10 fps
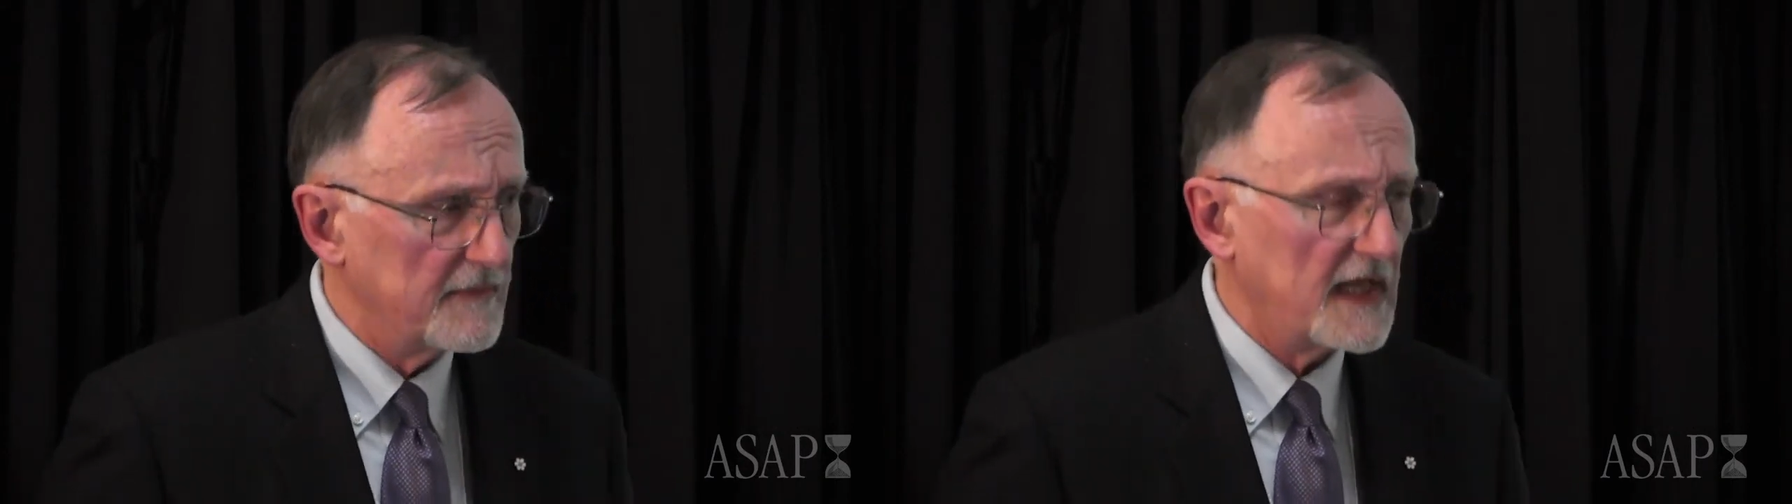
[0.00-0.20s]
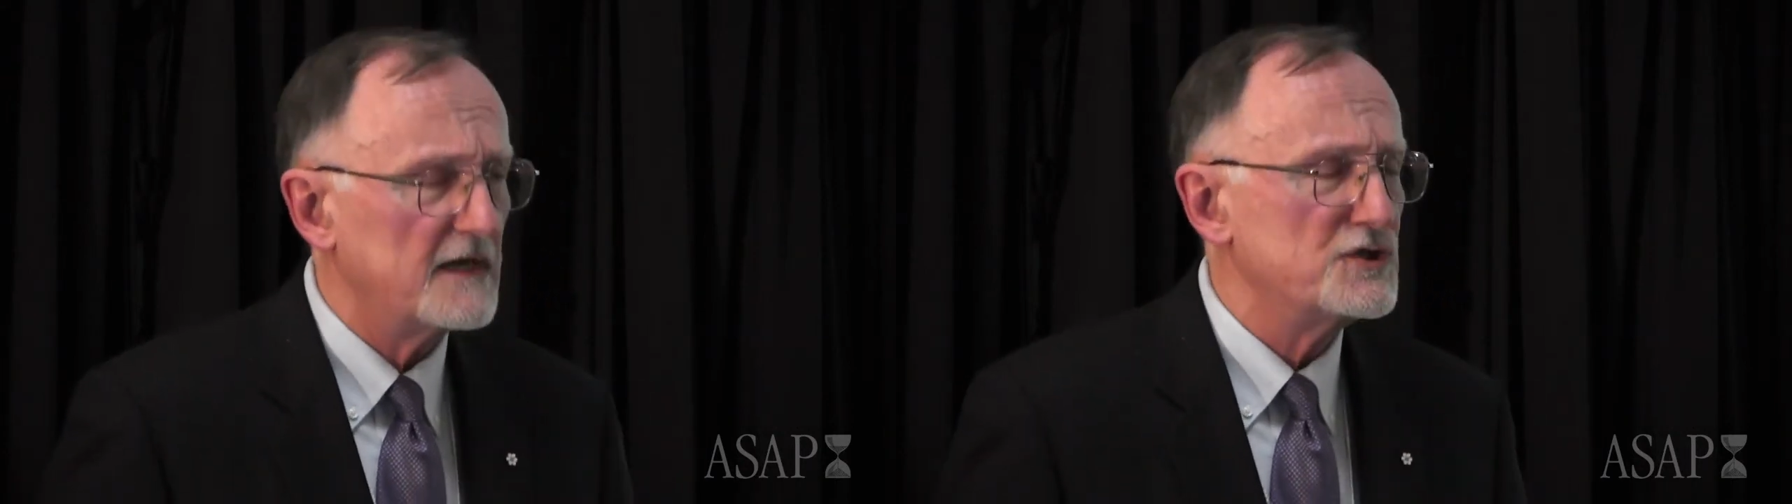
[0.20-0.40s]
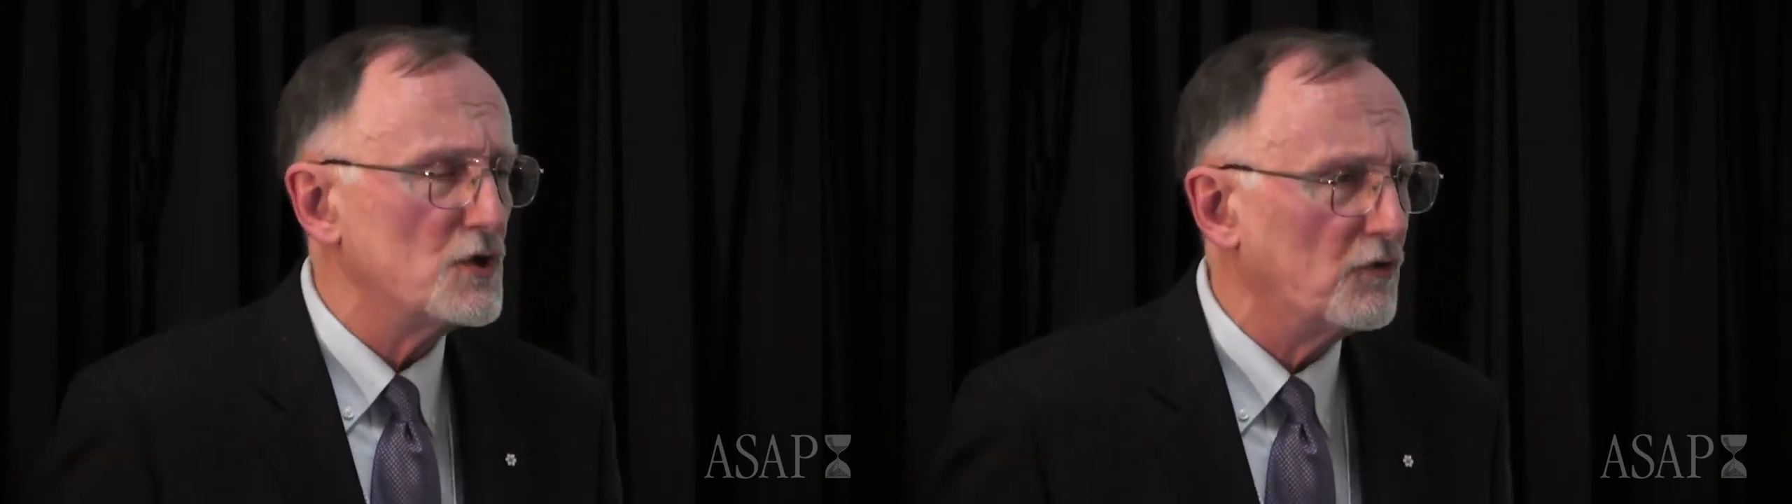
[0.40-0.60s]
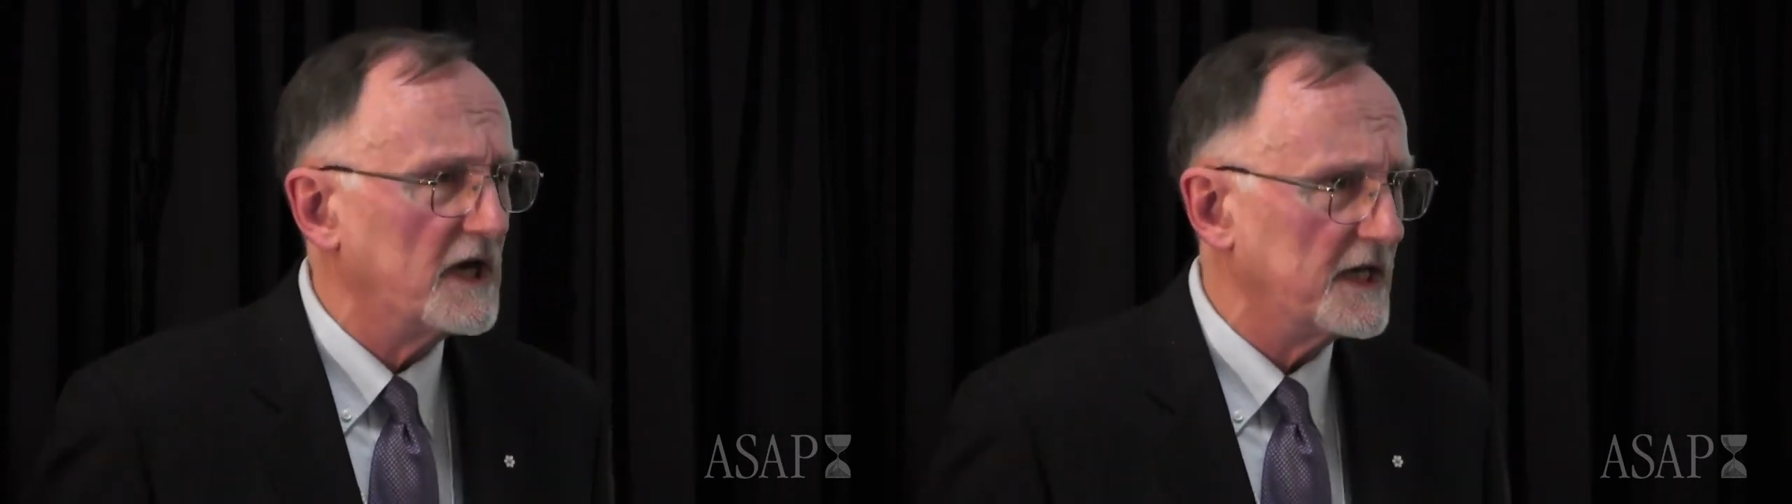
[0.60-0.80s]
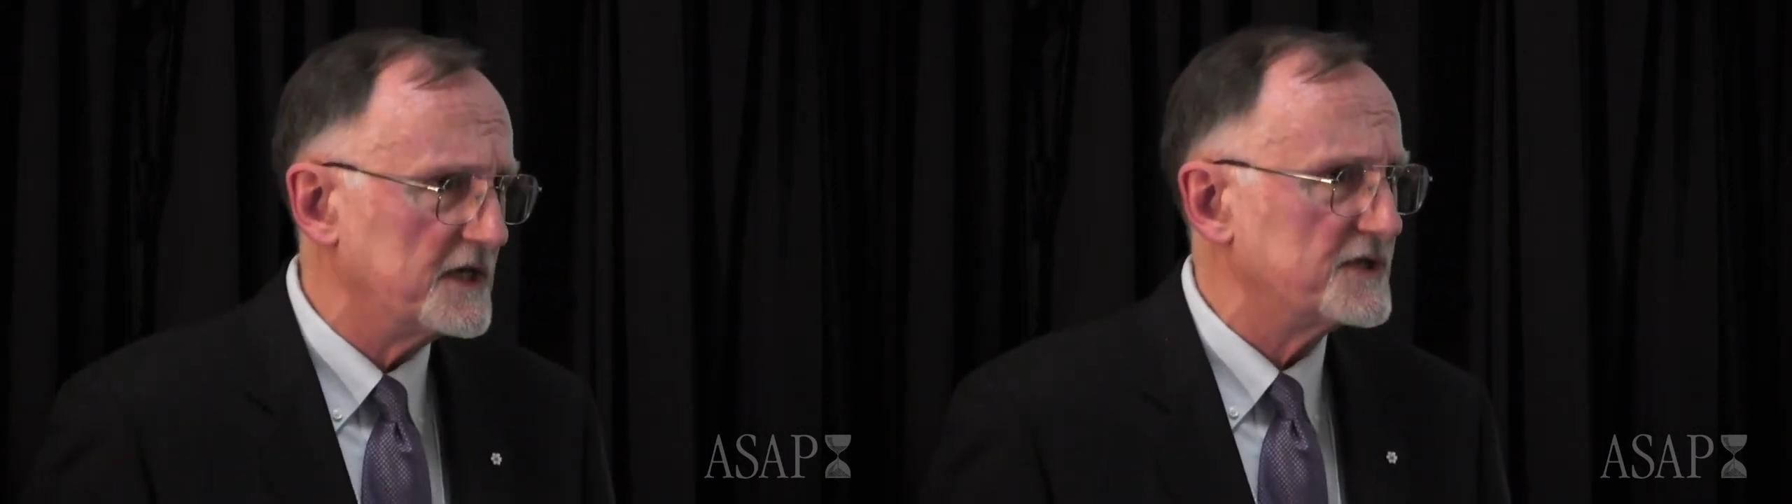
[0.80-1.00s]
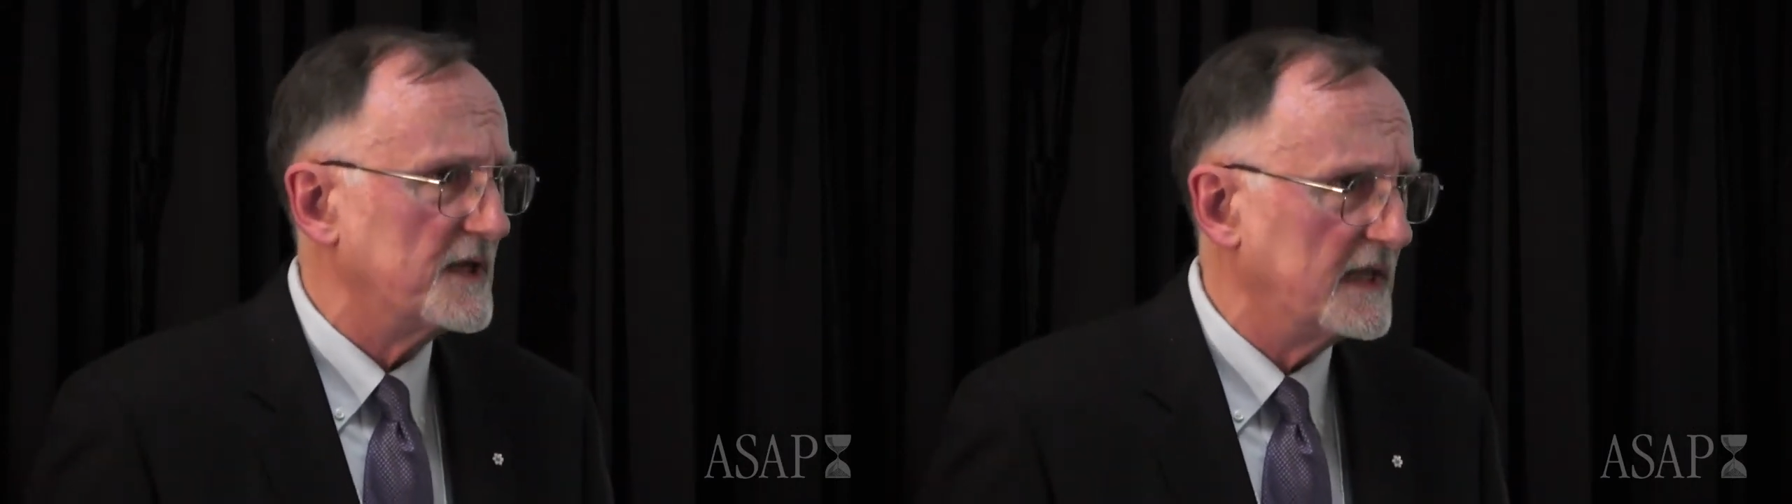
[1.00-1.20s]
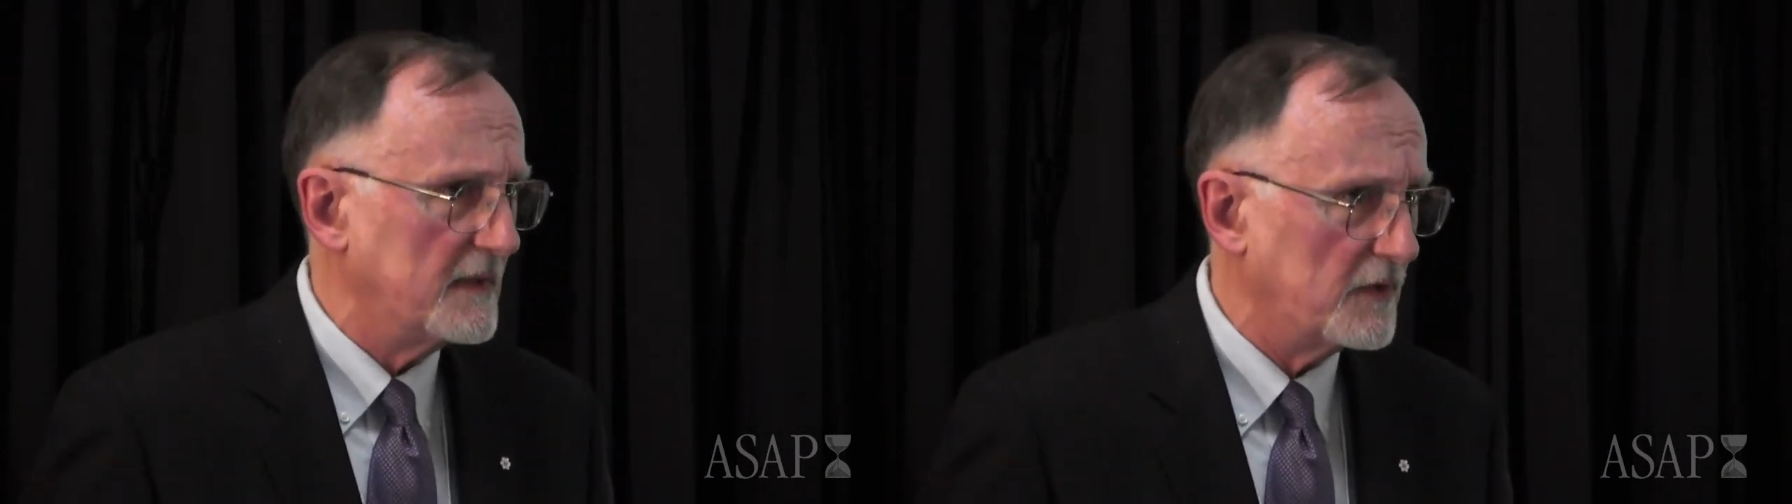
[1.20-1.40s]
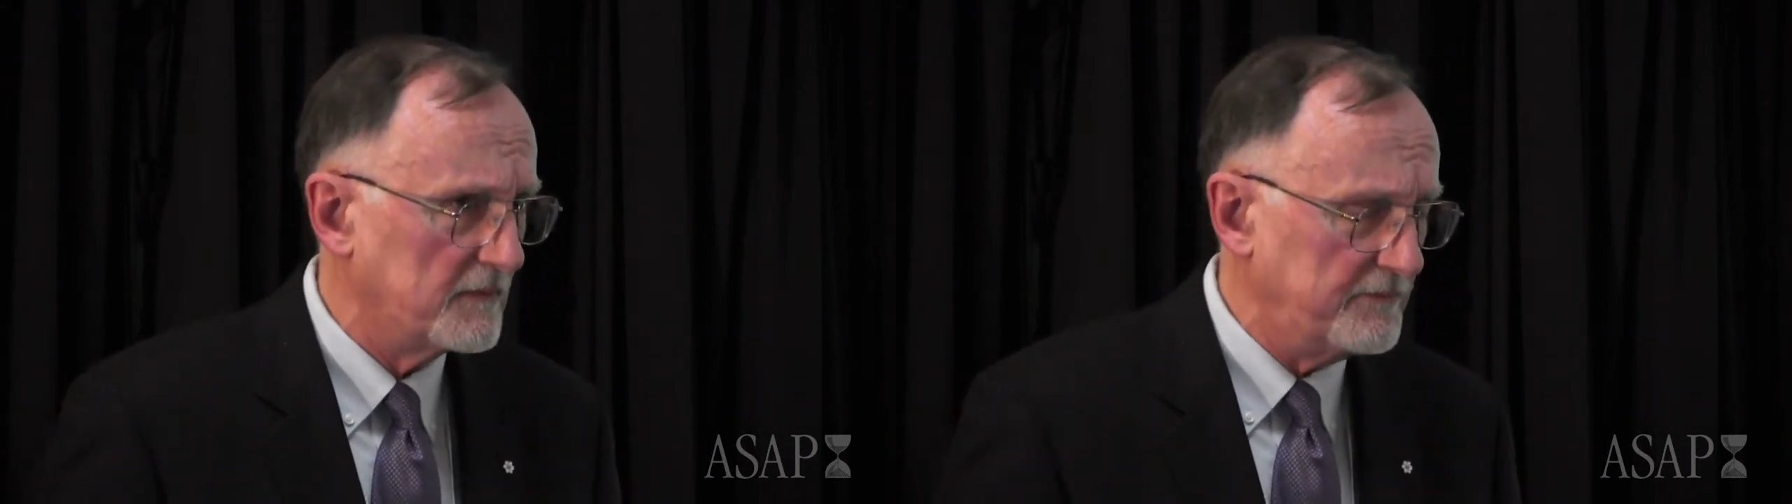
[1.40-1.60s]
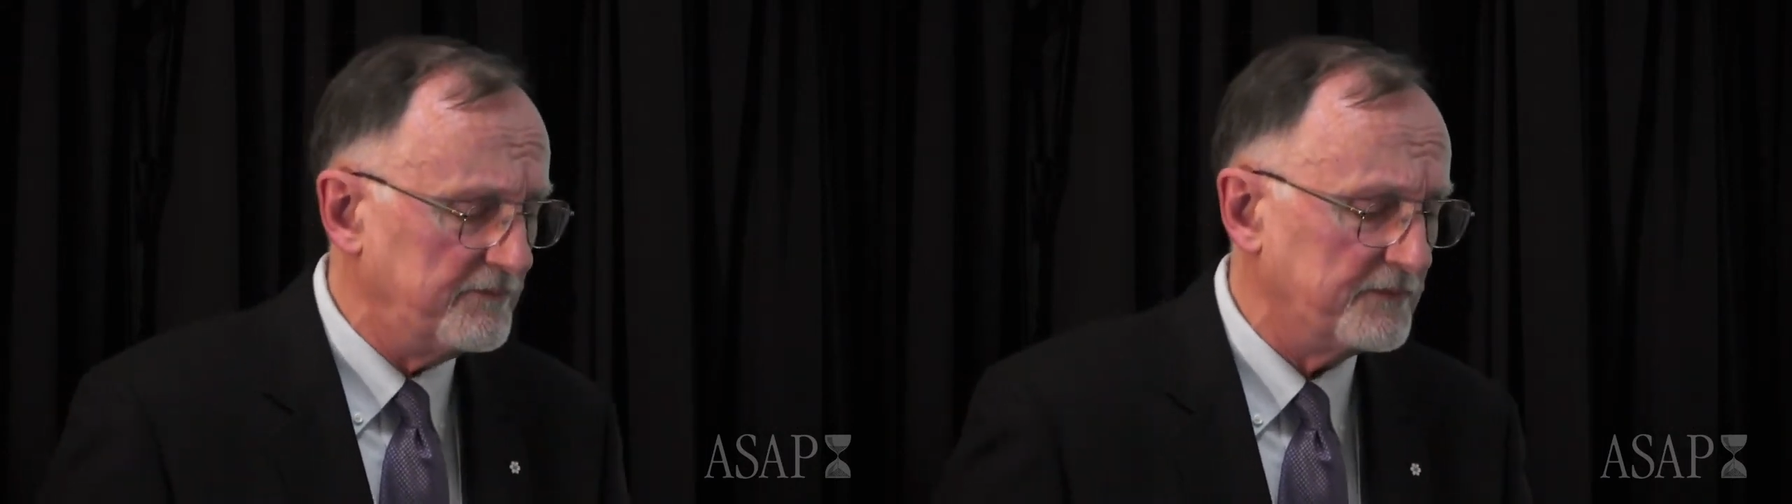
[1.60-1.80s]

had a jewelry industry, and they were